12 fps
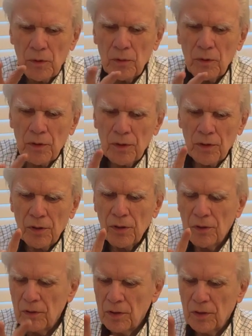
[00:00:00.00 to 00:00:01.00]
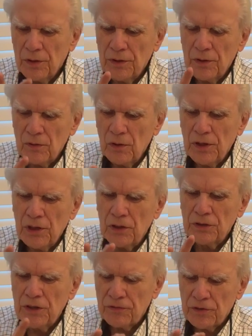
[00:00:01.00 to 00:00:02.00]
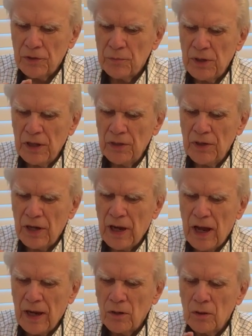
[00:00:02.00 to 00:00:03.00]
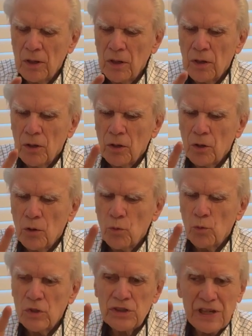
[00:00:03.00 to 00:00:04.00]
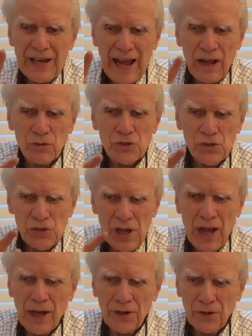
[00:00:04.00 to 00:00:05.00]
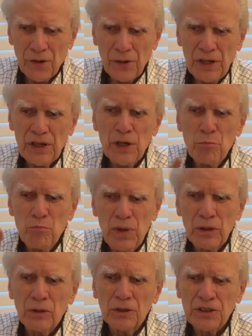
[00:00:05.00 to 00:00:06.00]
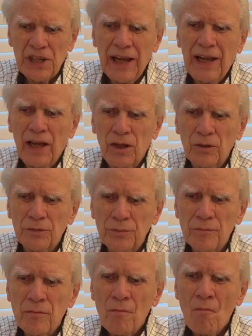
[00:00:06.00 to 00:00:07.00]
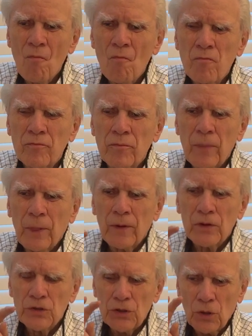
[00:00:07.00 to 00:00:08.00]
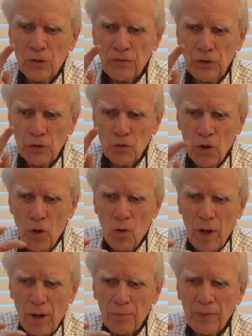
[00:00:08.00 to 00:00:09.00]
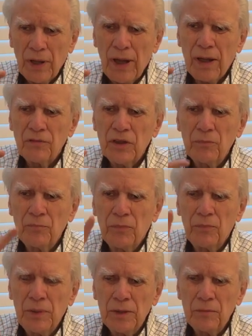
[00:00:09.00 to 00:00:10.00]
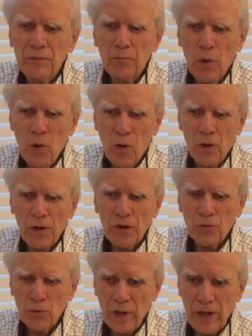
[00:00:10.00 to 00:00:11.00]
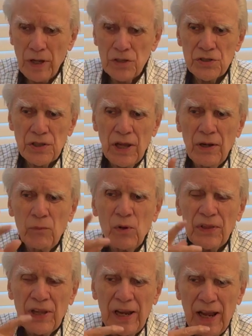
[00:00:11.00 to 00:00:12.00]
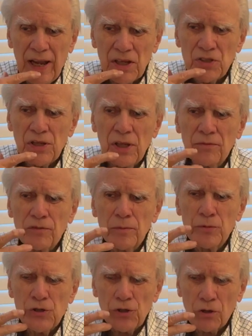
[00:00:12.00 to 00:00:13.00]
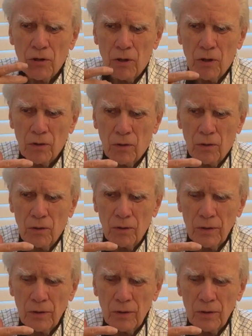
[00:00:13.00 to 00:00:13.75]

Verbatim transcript: a, uh, a little different in that I was an outsider in a mill town. So if you grow up having been born and raised and with an accent from Chicago